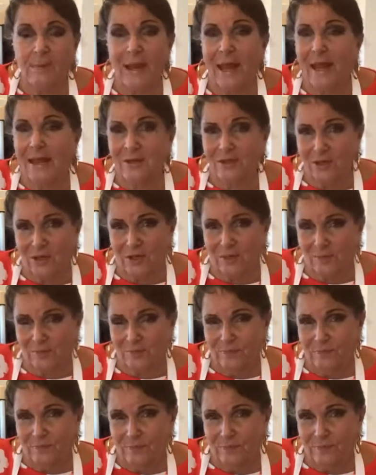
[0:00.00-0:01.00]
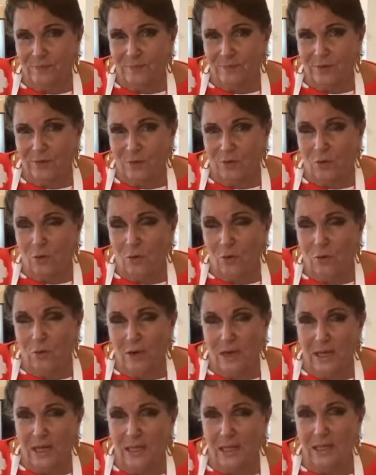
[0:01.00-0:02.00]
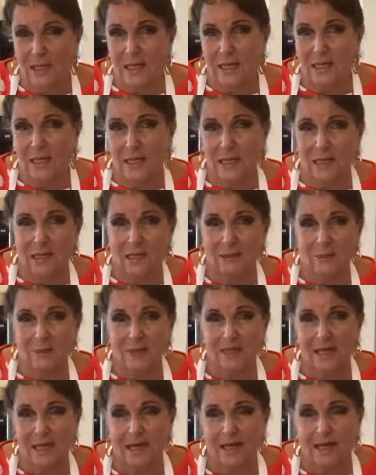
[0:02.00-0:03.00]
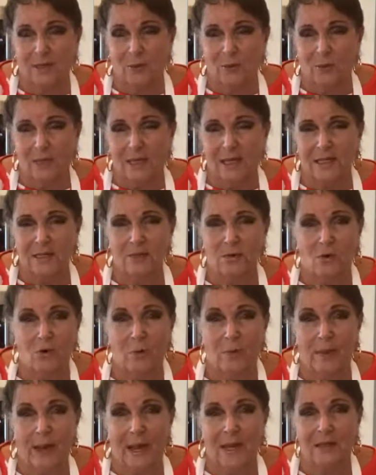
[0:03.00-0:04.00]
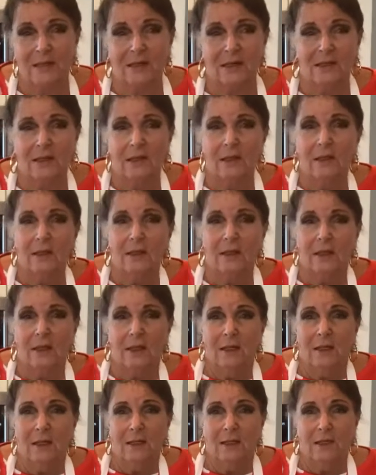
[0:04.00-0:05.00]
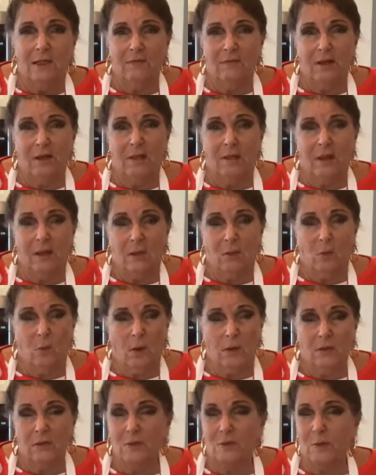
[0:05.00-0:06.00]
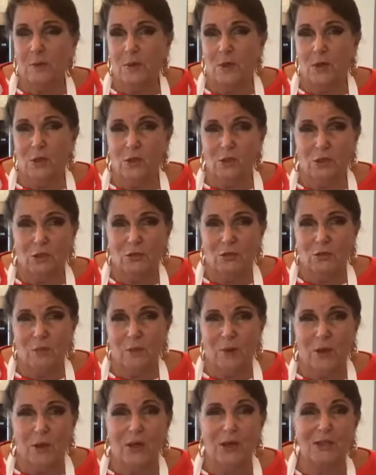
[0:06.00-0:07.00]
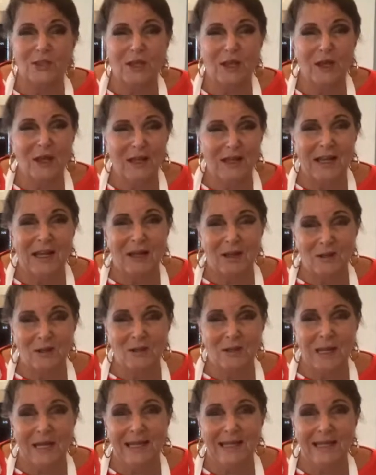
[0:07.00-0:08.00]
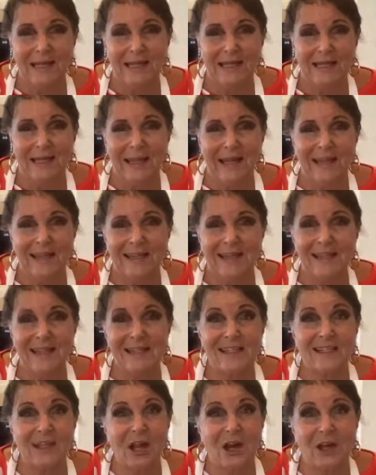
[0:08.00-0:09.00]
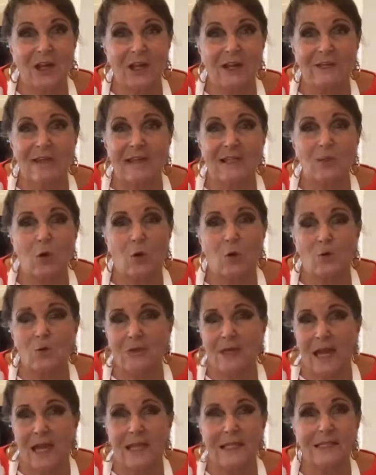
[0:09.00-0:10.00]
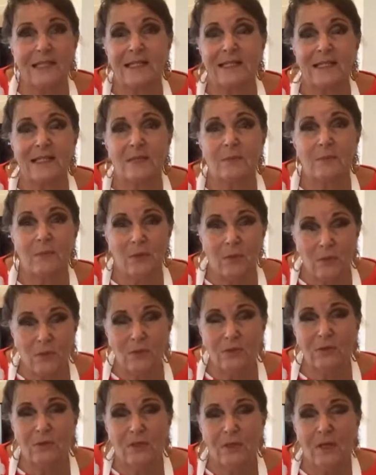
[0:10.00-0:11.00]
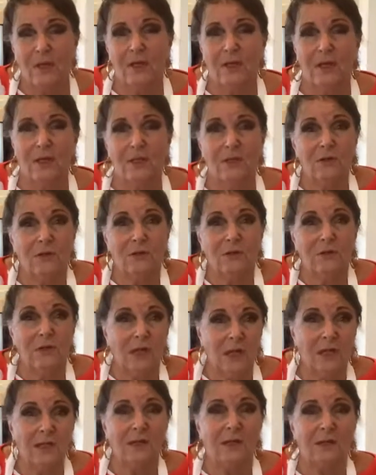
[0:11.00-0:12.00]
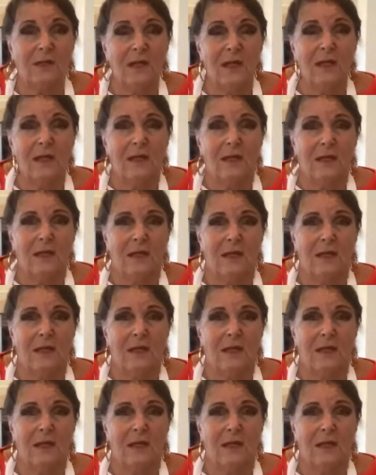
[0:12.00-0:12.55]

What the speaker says: blender, or in England we say a liquidizer or a blender. Give it one spurt, two spurts, ding, ding, ding, and it's done, and it's all nice and smooth, and you're done.